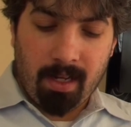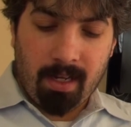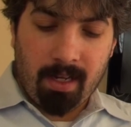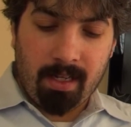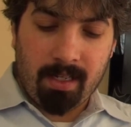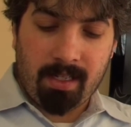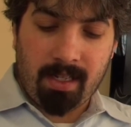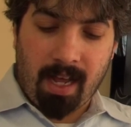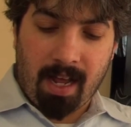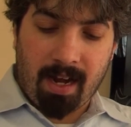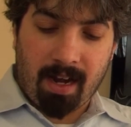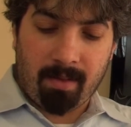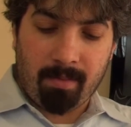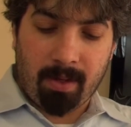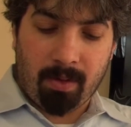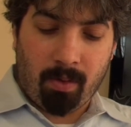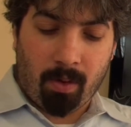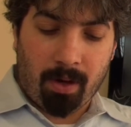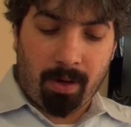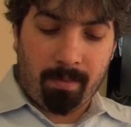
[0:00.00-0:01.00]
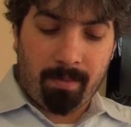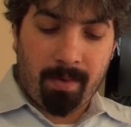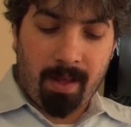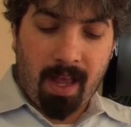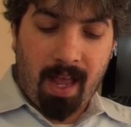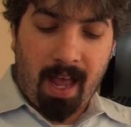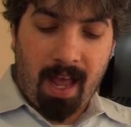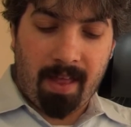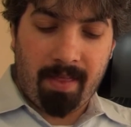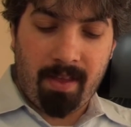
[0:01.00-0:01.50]
he said, and let me quote him,
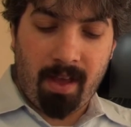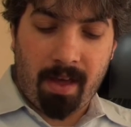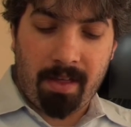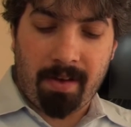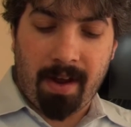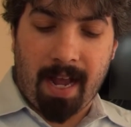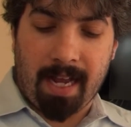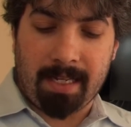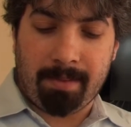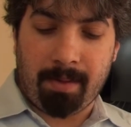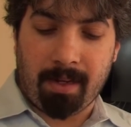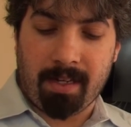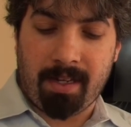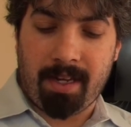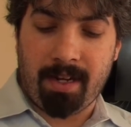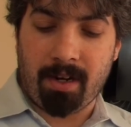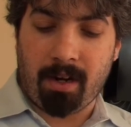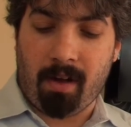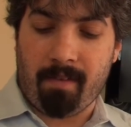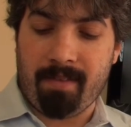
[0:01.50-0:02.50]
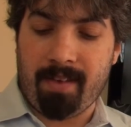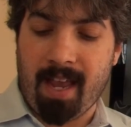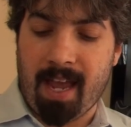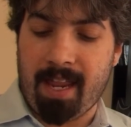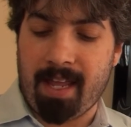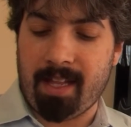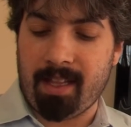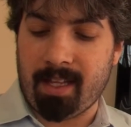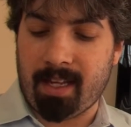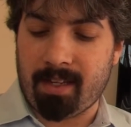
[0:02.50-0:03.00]
and the other aspect here of
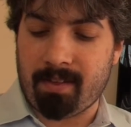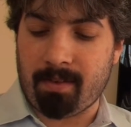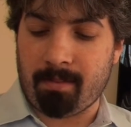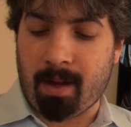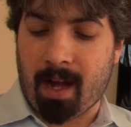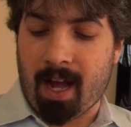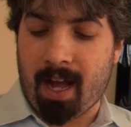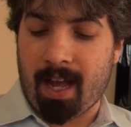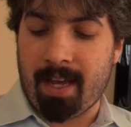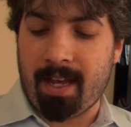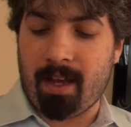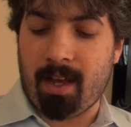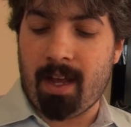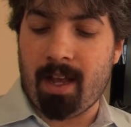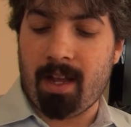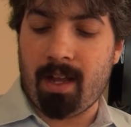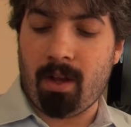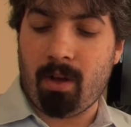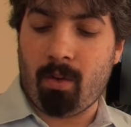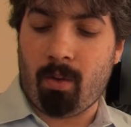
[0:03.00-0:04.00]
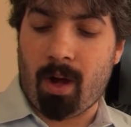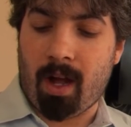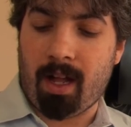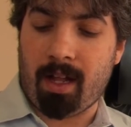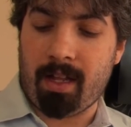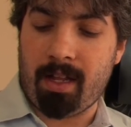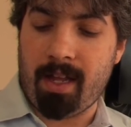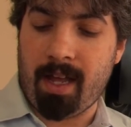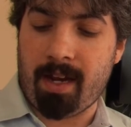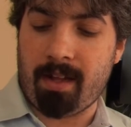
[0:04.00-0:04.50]
gating links from high
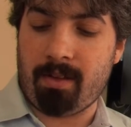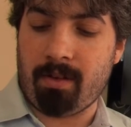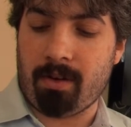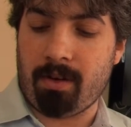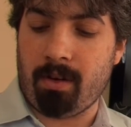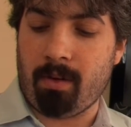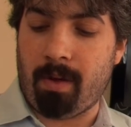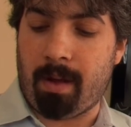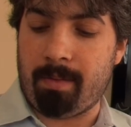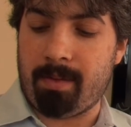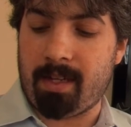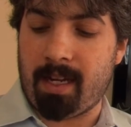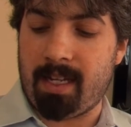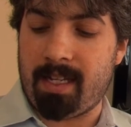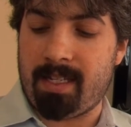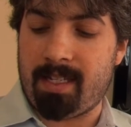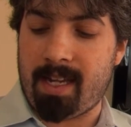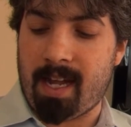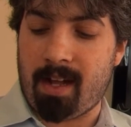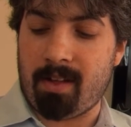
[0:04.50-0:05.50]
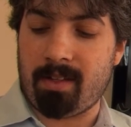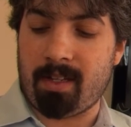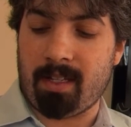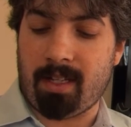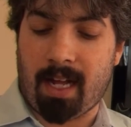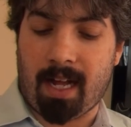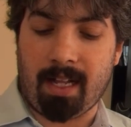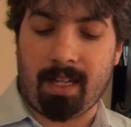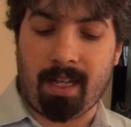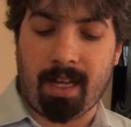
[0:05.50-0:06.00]
quality editorial website sounds a
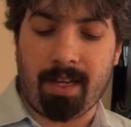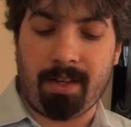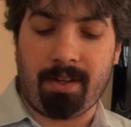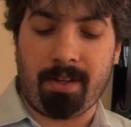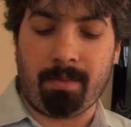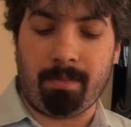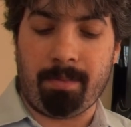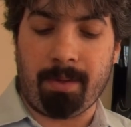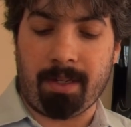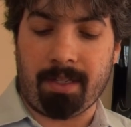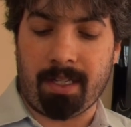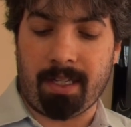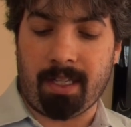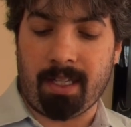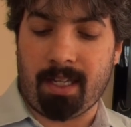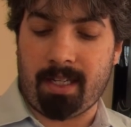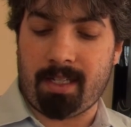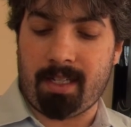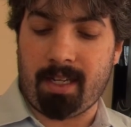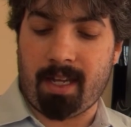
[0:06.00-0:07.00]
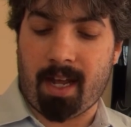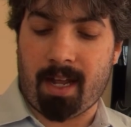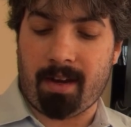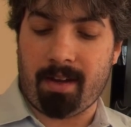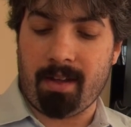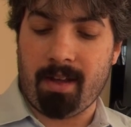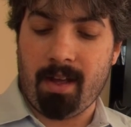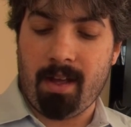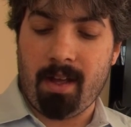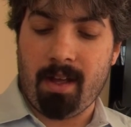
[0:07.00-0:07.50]
lot like you're building links again.
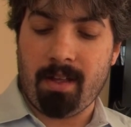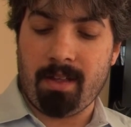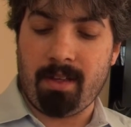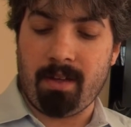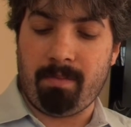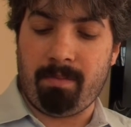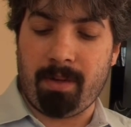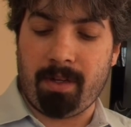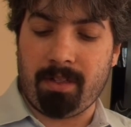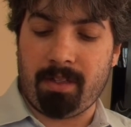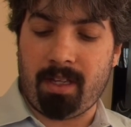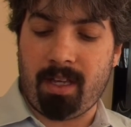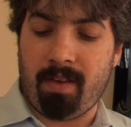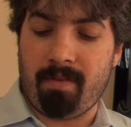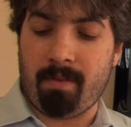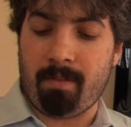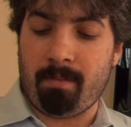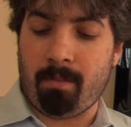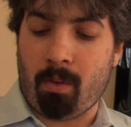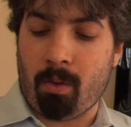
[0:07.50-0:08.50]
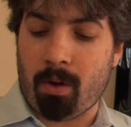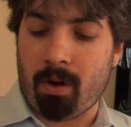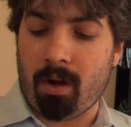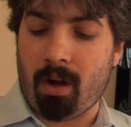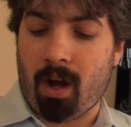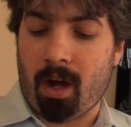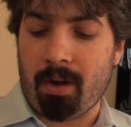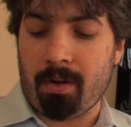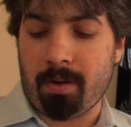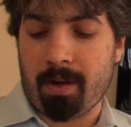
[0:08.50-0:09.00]
You're building even more
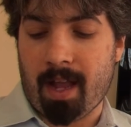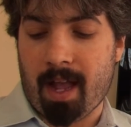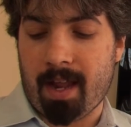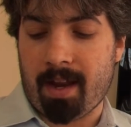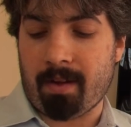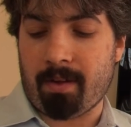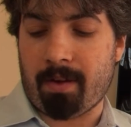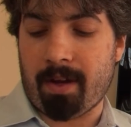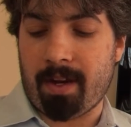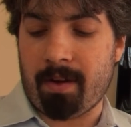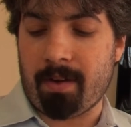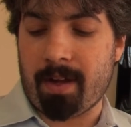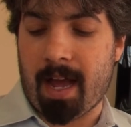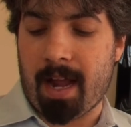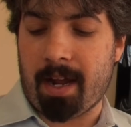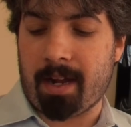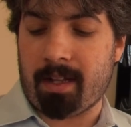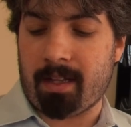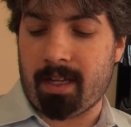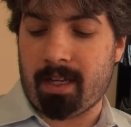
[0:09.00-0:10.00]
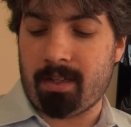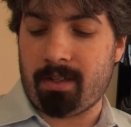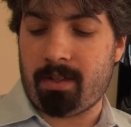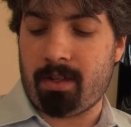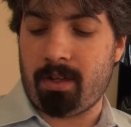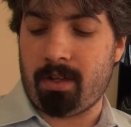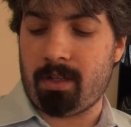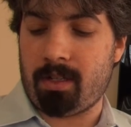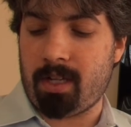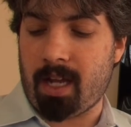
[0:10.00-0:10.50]
unorganic or inorganic links
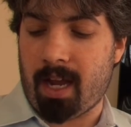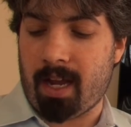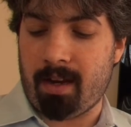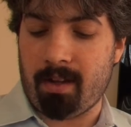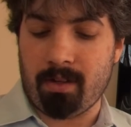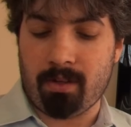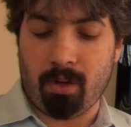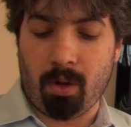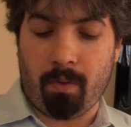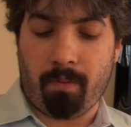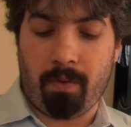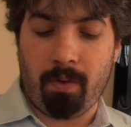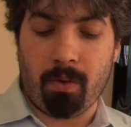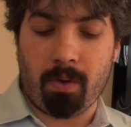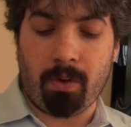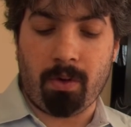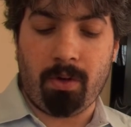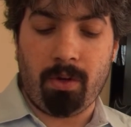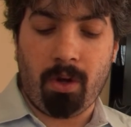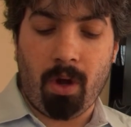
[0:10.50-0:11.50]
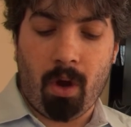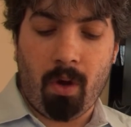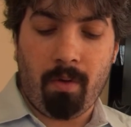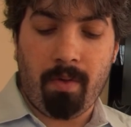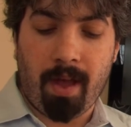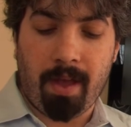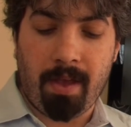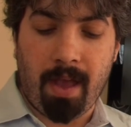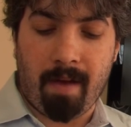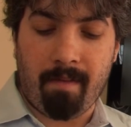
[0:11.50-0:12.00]
to your site. So if you know
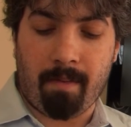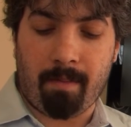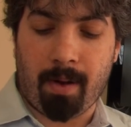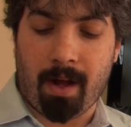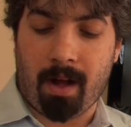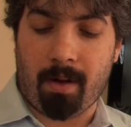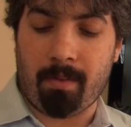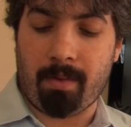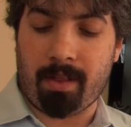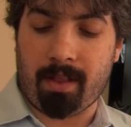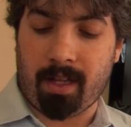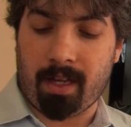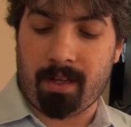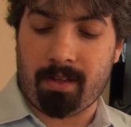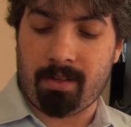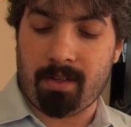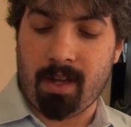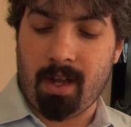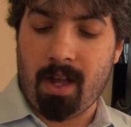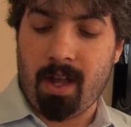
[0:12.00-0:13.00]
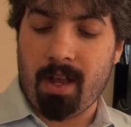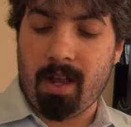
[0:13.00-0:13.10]
that you have a problem with links,